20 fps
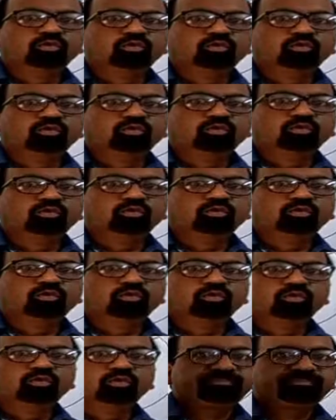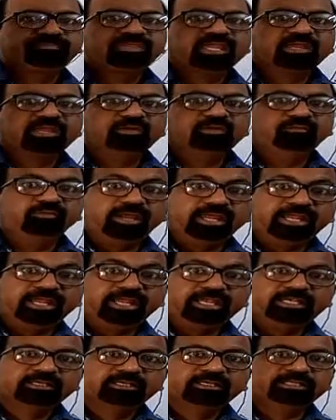air, when they
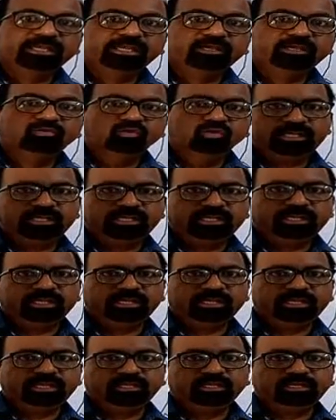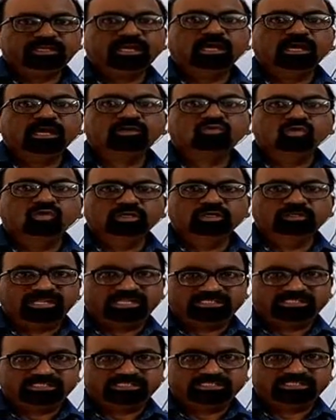go in a cold places,
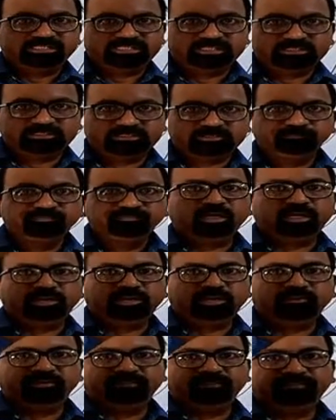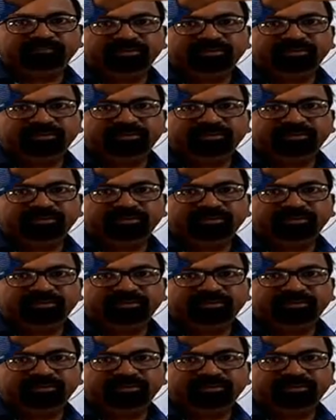these water vapors